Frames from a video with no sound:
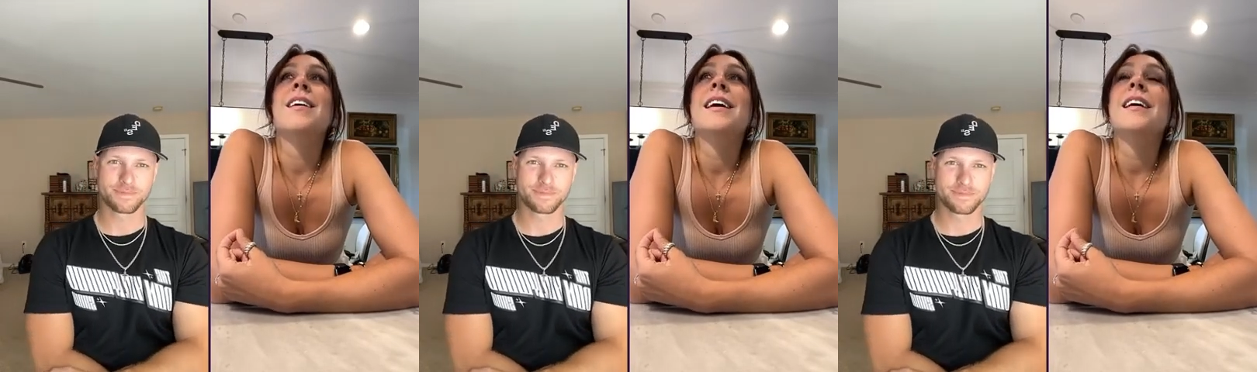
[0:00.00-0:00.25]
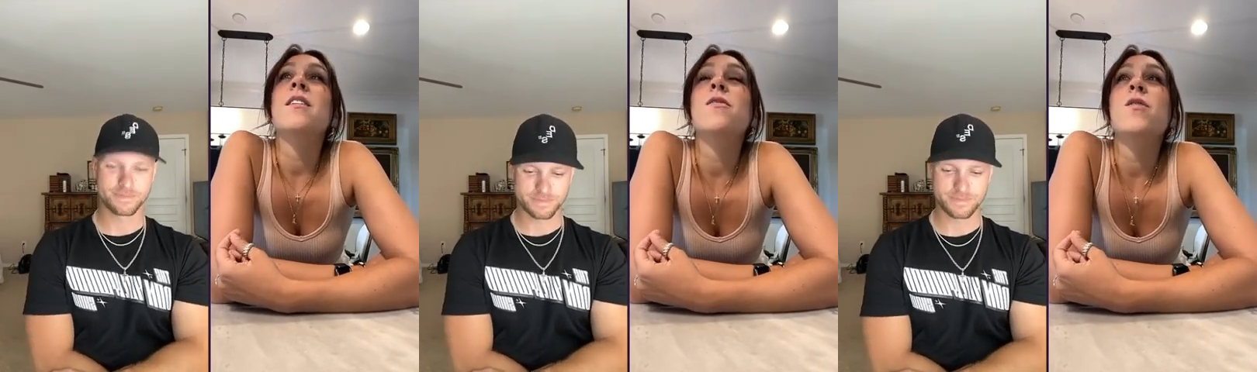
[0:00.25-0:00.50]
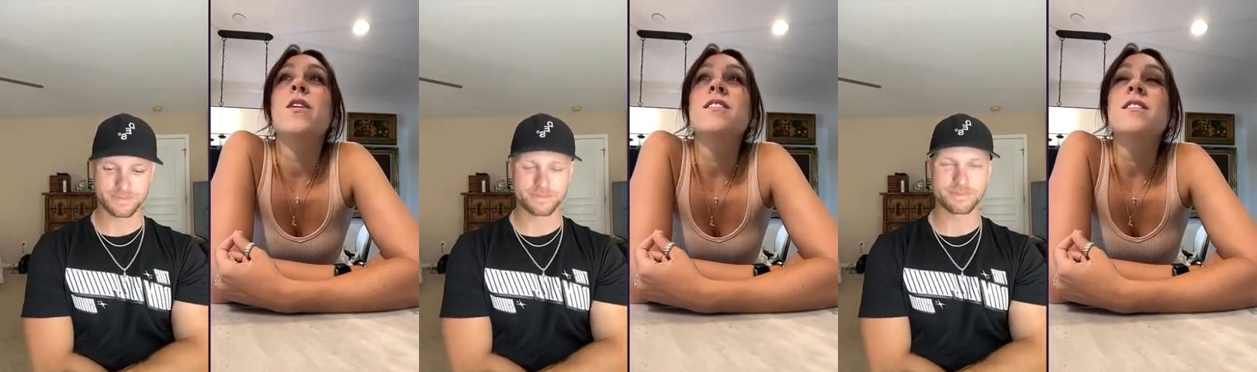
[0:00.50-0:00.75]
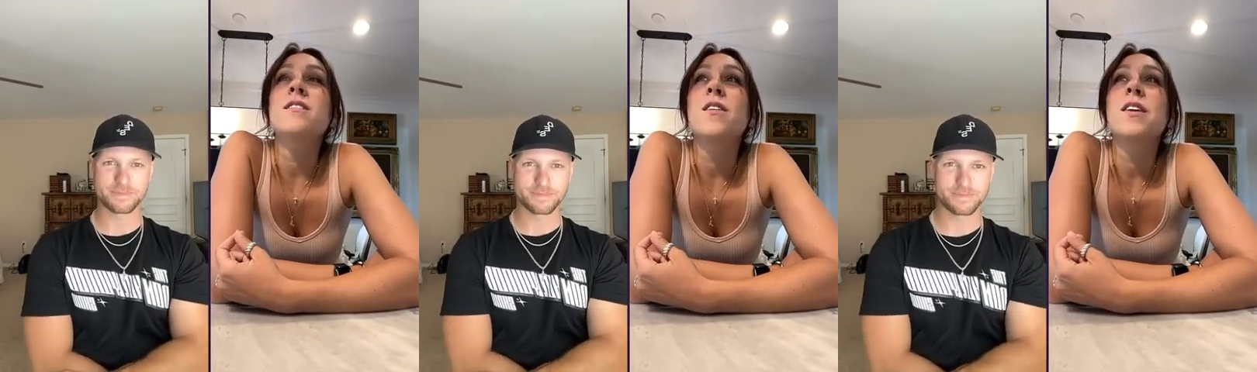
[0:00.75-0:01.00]
Speaker 1: The voice has
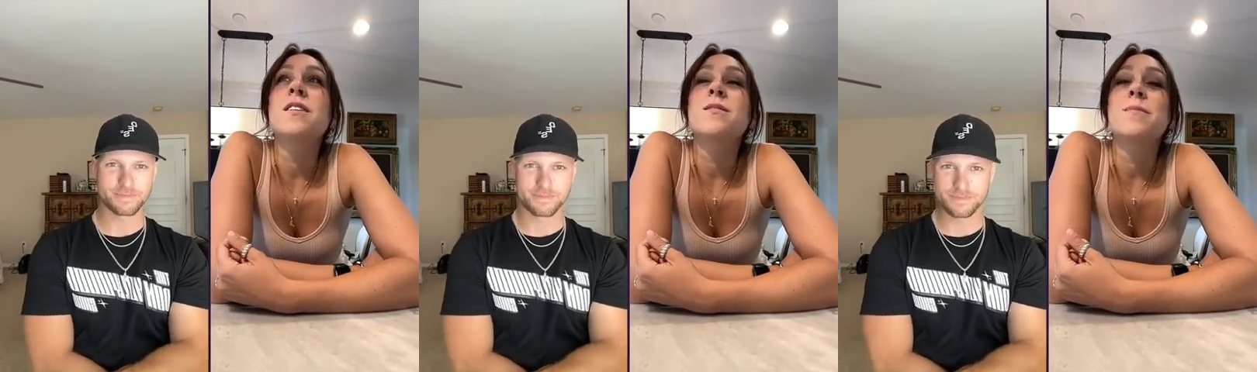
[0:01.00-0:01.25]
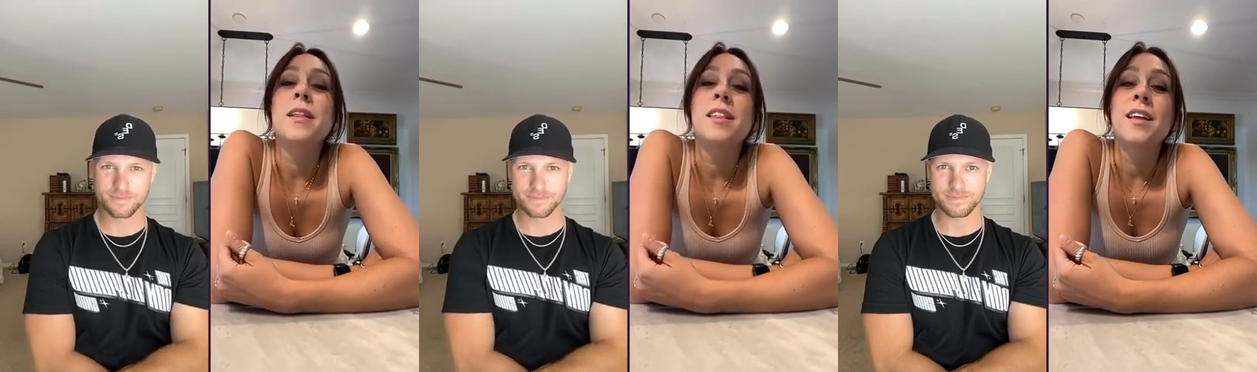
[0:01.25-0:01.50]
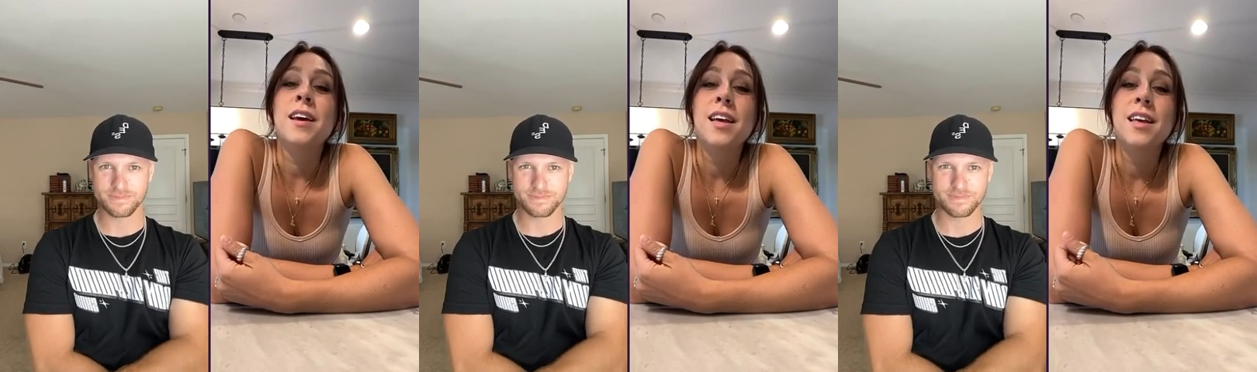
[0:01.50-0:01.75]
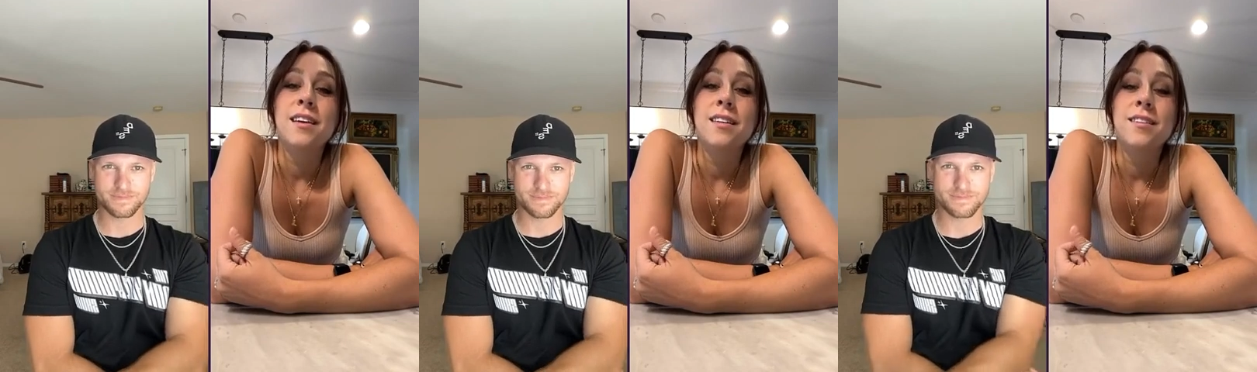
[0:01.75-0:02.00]
always been like,
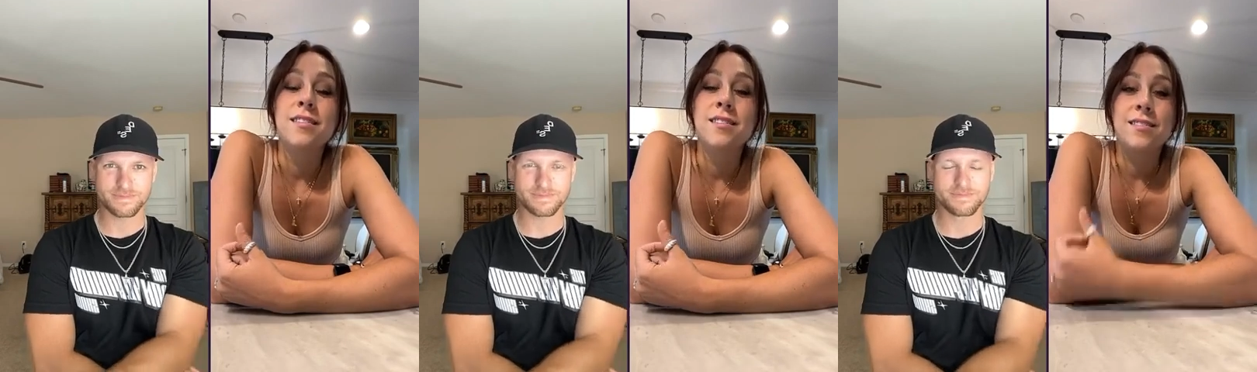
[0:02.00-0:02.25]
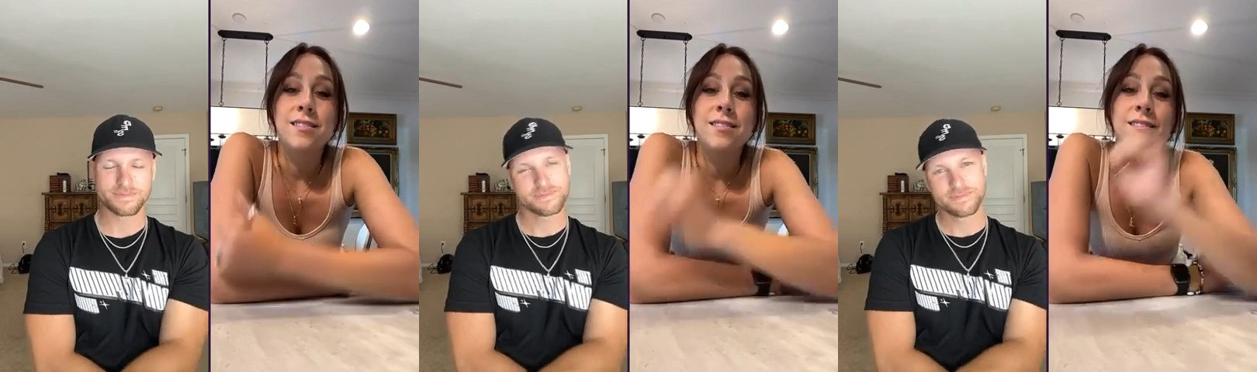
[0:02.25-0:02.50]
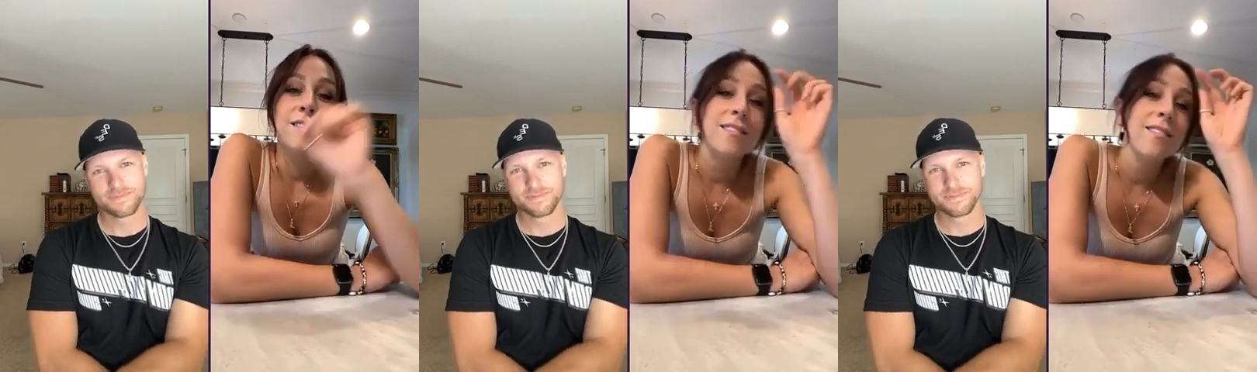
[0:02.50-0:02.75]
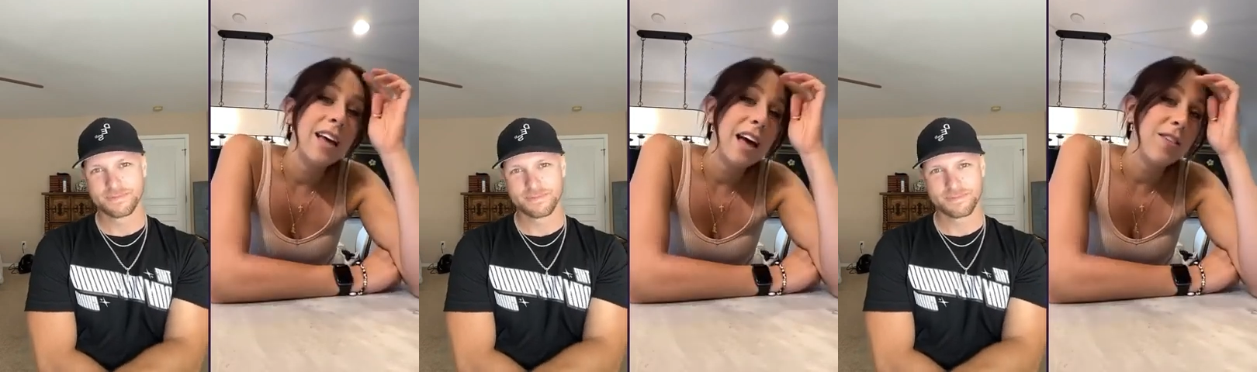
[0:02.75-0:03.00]

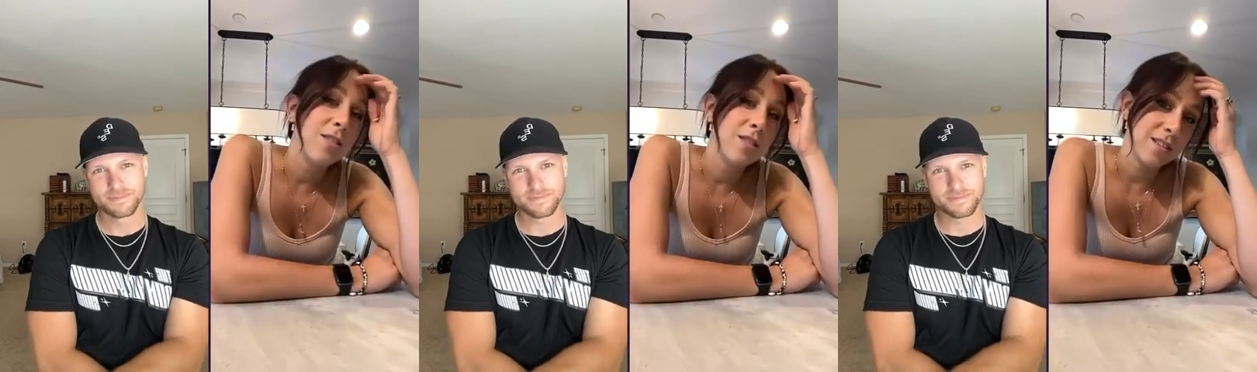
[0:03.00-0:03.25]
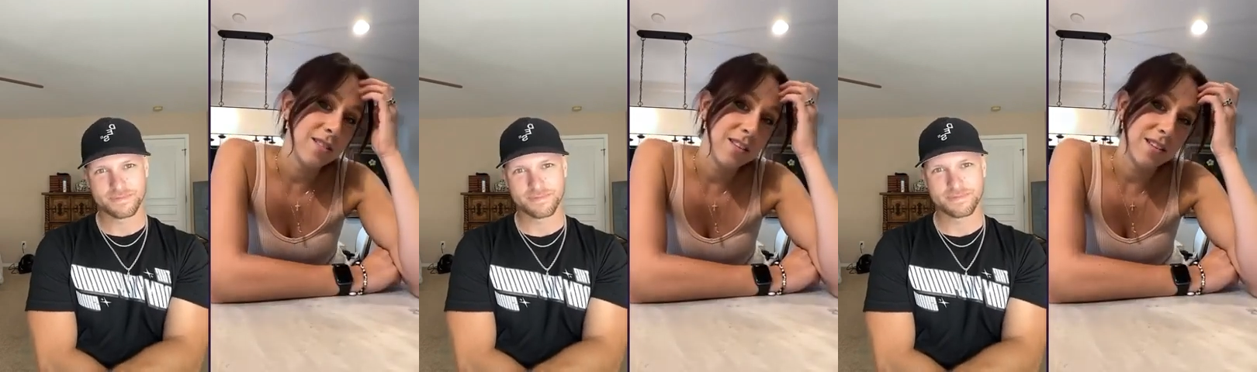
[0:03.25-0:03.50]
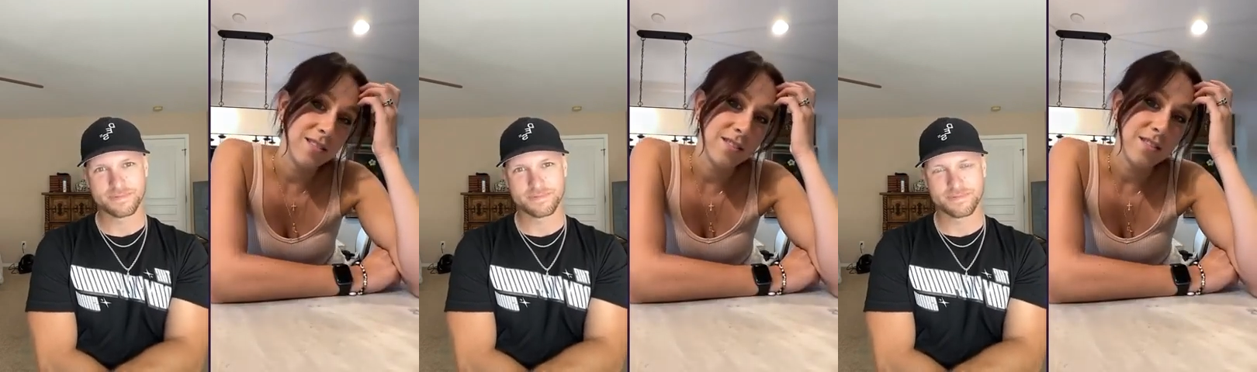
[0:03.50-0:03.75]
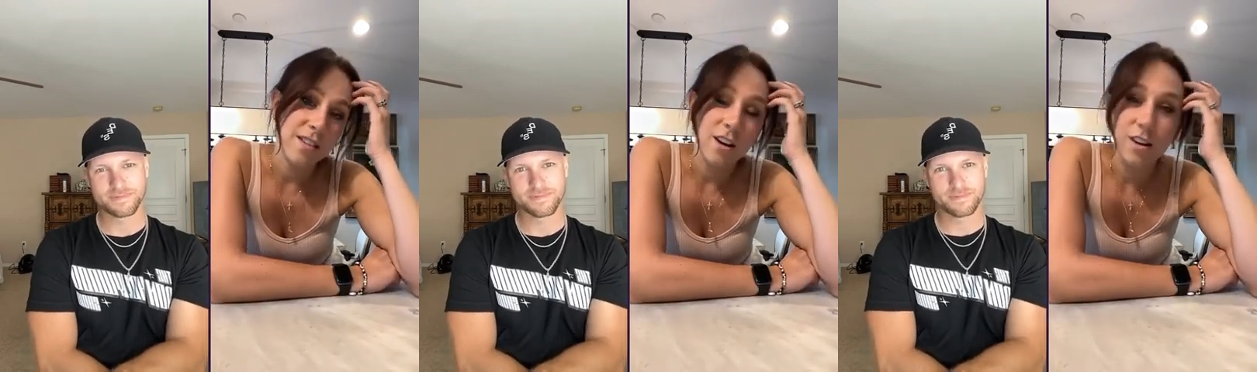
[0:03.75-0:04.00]
ever since it started,